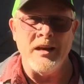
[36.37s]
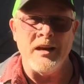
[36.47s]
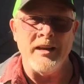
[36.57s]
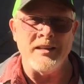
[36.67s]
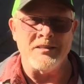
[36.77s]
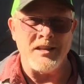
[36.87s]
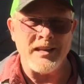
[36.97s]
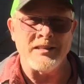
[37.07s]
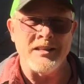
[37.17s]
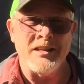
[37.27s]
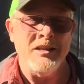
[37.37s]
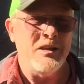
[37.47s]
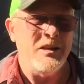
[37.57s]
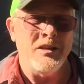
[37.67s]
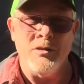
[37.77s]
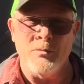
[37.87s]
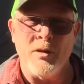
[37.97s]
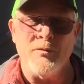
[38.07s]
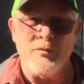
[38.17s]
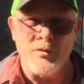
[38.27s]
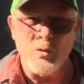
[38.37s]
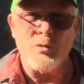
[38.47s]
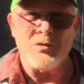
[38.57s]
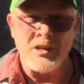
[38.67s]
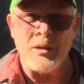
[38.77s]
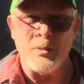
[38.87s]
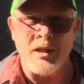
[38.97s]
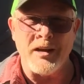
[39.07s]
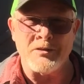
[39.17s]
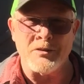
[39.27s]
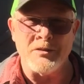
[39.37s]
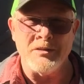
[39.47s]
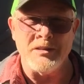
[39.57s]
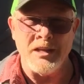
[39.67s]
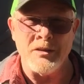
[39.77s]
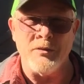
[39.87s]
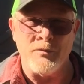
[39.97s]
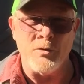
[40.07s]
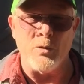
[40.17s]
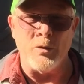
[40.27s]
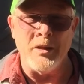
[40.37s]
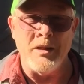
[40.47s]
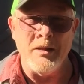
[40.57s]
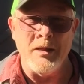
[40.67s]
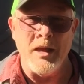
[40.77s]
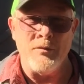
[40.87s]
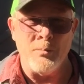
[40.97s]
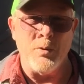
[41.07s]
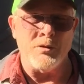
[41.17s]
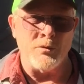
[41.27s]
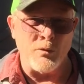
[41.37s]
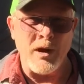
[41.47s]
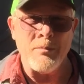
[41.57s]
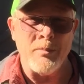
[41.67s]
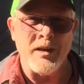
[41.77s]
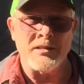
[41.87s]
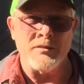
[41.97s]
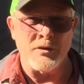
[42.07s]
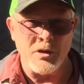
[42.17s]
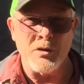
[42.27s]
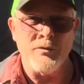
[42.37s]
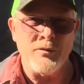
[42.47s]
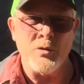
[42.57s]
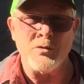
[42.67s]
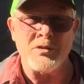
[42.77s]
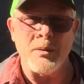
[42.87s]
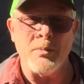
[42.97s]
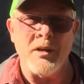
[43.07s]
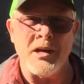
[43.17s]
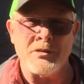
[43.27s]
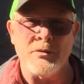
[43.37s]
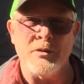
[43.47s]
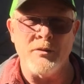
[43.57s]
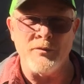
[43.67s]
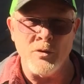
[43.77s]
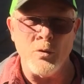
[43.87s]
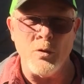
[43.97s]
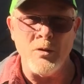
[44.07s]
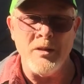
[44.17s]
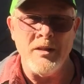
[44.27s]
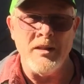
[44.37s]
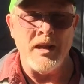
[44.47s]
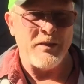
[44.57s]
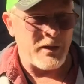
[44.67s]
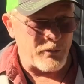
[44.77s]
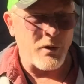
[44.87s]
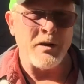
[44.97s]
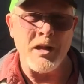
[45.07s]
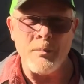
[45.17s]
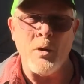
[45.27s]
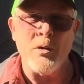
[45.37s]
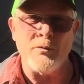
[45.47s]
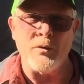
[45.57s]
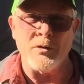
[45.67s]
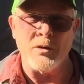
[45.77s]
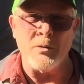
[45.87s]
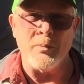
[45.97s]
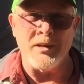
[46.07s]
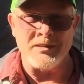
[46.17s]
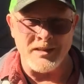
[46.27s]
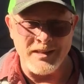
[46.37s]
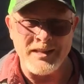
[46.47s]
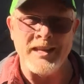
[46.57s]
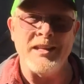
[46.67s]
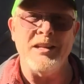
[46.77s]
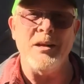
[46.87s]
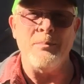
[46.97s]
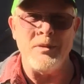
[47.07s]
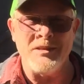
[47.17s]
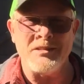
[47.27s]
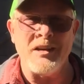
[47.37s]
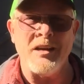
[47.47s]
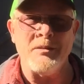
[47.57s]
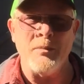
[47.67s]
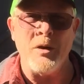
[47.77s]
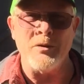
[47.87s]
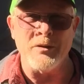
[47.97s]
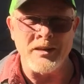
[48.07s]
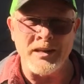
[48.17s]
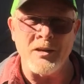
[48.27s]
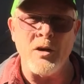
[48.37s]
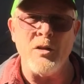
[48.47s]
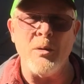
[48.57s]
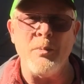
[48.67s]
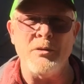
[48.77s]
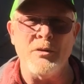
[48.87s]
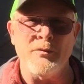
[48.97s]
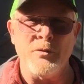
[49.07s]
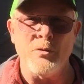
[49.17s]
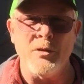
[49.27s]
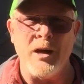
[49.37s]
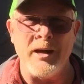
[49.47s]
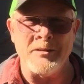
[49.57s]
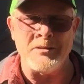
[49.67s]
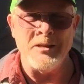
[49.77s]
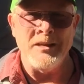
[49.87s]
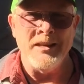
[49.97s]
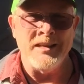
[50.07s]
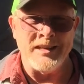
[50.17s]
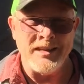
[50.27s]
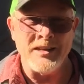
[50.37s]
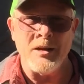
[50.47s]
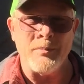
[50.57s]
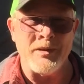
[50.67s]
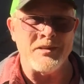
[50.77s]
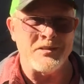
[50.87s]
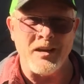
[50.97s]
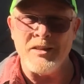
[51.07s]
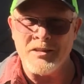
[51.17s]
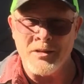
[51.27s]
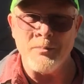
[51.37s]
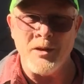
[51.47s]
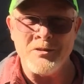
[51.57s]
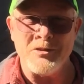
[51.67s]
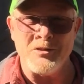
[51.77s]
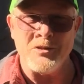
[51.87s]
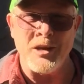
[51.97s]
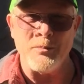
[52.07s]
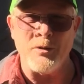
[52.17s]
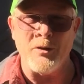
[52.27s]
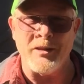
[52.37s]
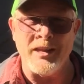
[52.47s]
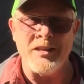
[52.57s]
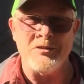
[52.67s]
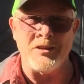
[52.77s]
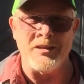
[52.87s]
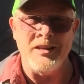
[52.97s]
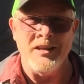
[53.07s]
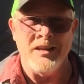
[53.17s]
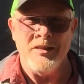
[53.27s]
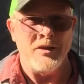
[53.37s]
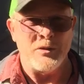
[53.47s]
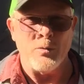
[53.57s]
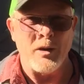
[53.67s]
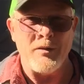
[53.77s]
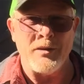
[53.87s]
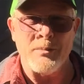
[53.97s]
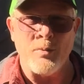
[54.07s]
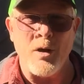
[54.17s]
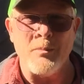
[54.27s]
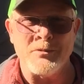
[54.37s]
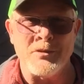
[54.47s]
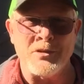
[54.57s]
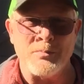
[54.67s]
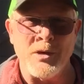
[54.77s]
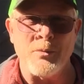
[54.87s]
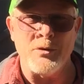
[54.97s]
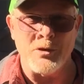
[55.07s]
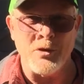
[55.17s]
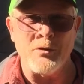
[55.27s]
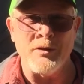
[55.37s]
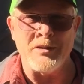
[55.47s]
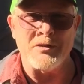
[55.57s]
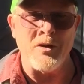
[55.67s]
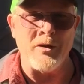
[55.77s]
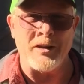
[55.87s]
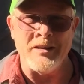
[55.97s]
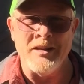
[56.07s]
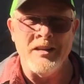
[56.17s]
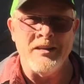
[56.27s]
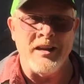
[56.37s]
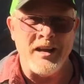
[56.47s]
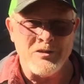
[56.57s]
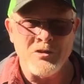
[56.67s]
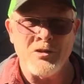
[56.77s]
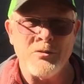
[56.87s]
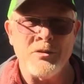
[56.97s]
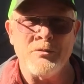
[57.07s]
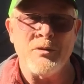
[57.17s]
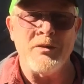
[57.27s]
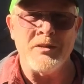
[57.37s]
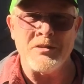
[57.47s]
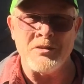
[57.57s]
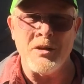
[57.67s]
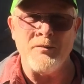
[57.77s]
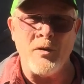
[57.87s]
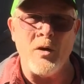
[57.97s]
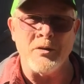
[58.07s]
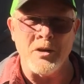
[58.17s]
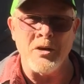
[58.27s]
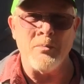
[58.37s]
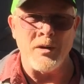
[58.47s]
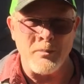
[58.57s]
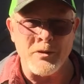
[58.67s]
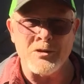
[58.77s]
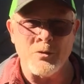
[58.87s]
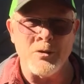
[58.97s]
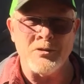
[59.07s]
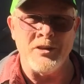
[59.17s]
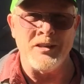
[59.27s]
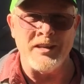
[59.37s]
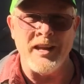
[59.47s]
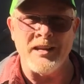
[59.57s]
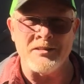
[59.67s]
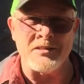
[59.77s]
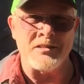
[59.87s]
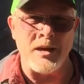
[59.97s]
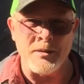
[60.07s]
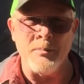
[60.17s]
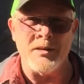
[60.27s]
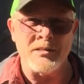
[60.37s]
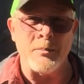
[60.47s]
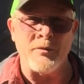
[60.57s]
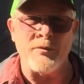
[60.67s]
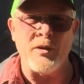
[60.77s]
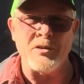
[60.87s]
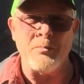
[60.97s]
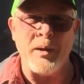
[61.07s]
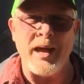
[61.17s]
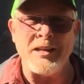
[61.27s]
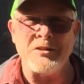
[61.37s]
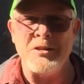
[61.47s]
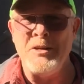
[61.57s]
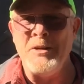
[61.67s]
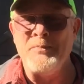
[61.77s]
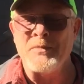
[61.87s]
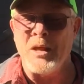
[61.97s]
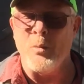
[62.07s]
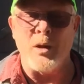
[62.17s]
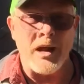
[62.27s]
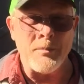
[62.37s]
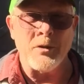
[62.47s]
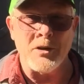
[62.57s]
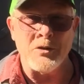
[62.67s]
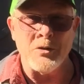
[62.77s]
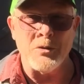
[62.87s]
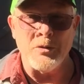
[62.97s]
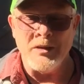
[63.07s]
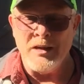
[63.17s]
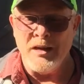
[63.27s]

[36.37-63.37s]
And secondly, you run fuel stabilizer in the fuel. If you put the right mix of a good fuel stabilizer in the fuel and then run that motor for a little bit to get it up inside the motor, get it all up in your fuel lines, get it up inside the combustion chamber on the engine, then you won't have any problems in the spring when you go to restart it. Now, I generally run this stuff all year, but I'm going to show it to you today because it's time to mix up a fresh batch. And what I'm going to do